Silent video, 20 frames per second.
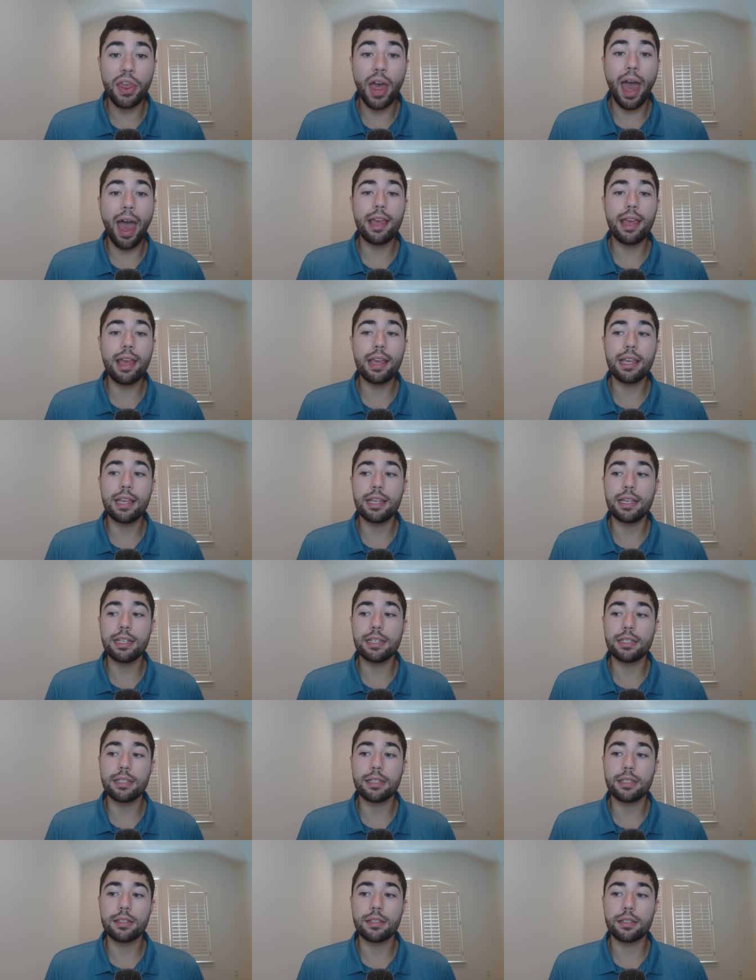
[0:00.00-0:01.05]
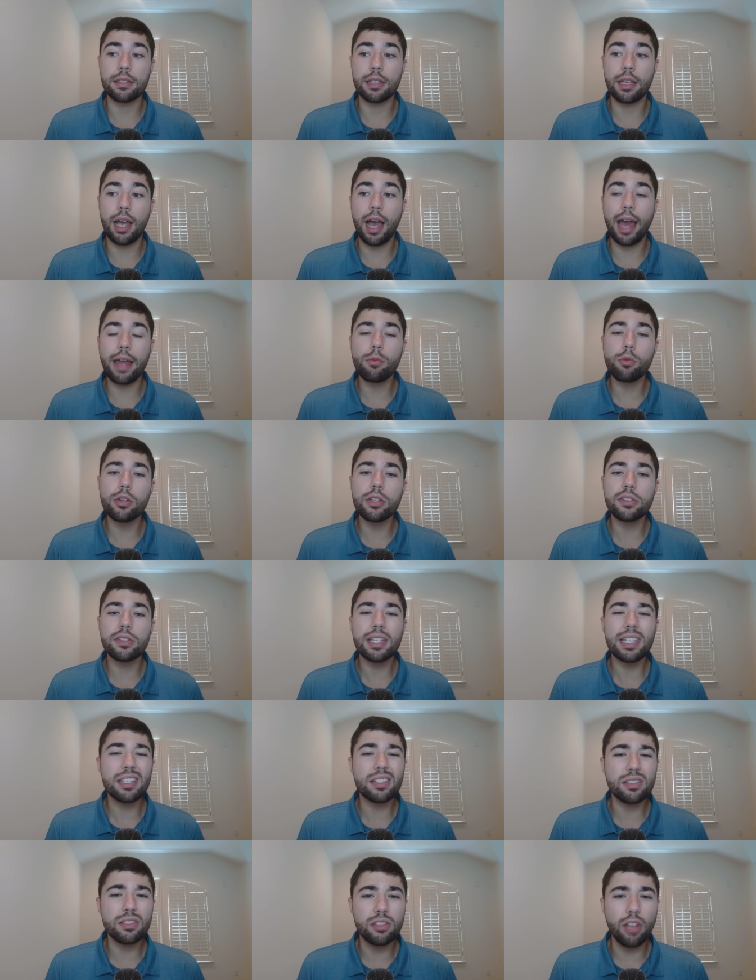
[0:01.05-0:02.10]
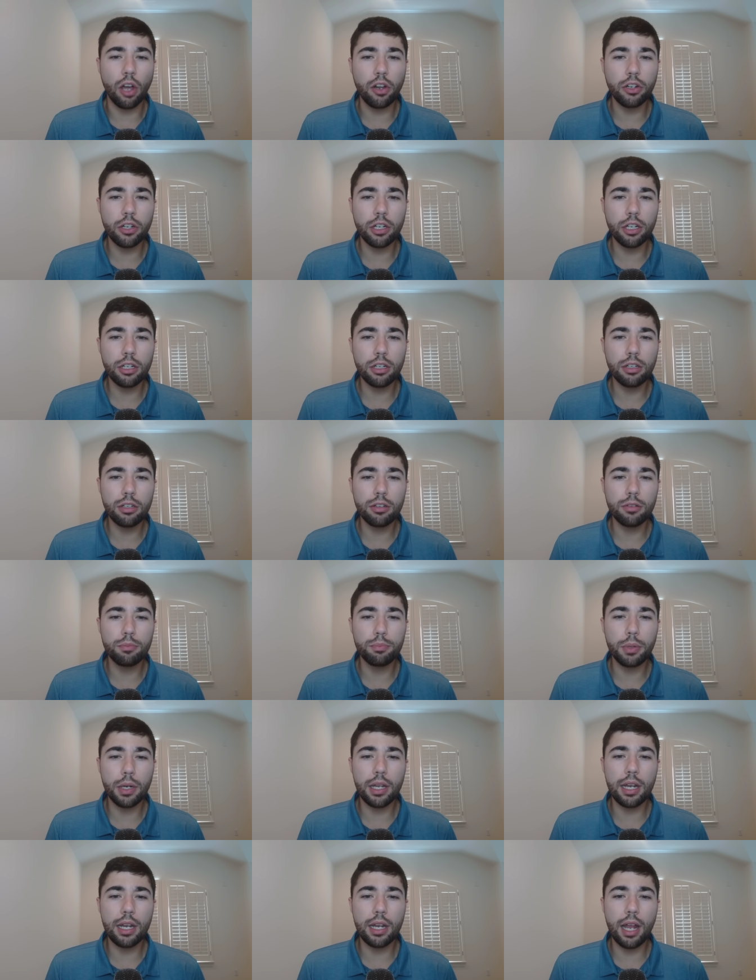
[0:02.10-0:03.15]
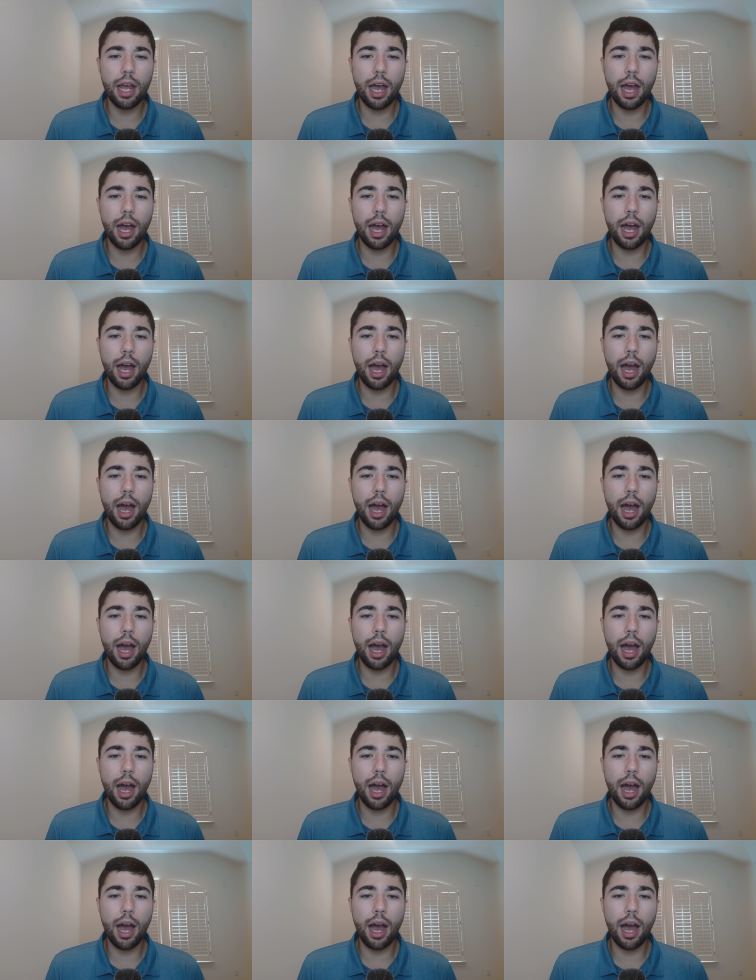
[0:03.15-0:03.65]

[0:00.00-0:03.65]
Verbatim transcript: That is, I wouldn't say a stunner, but